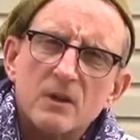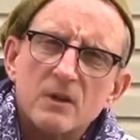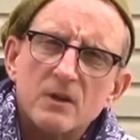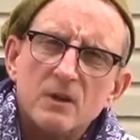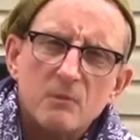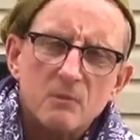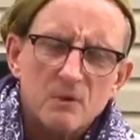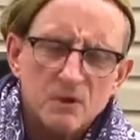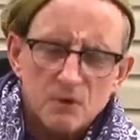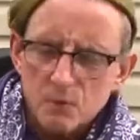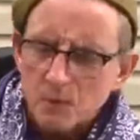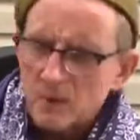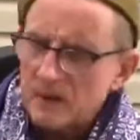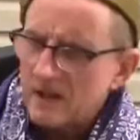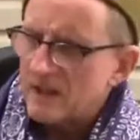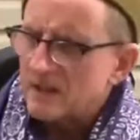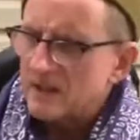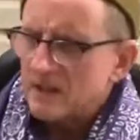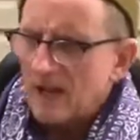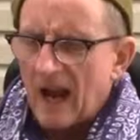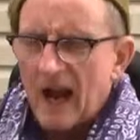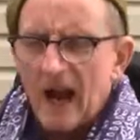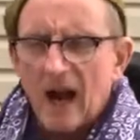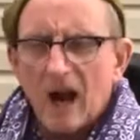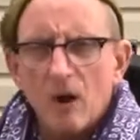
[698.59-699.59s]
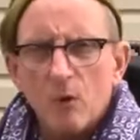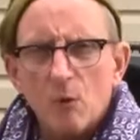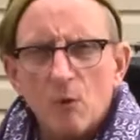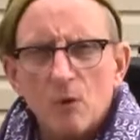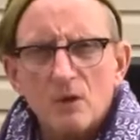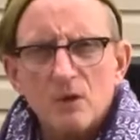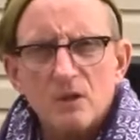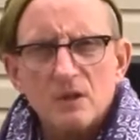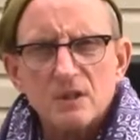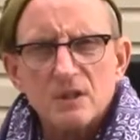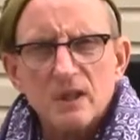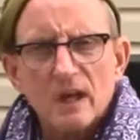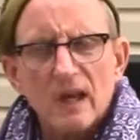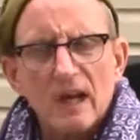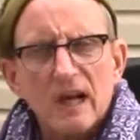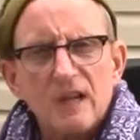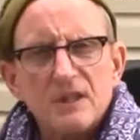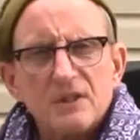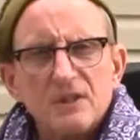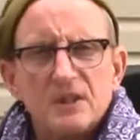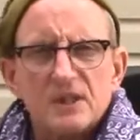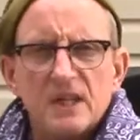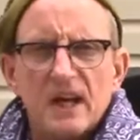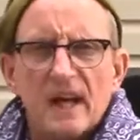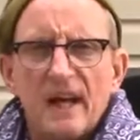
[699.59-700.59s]
Too much work. It's hours
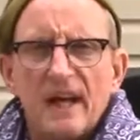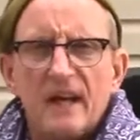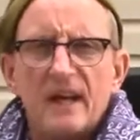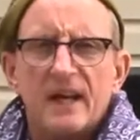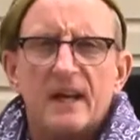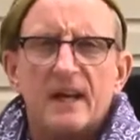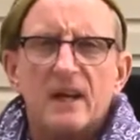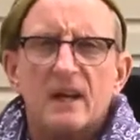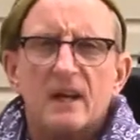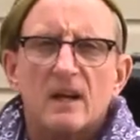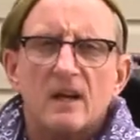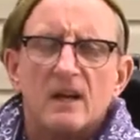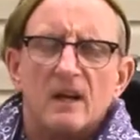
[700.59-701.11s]
a day.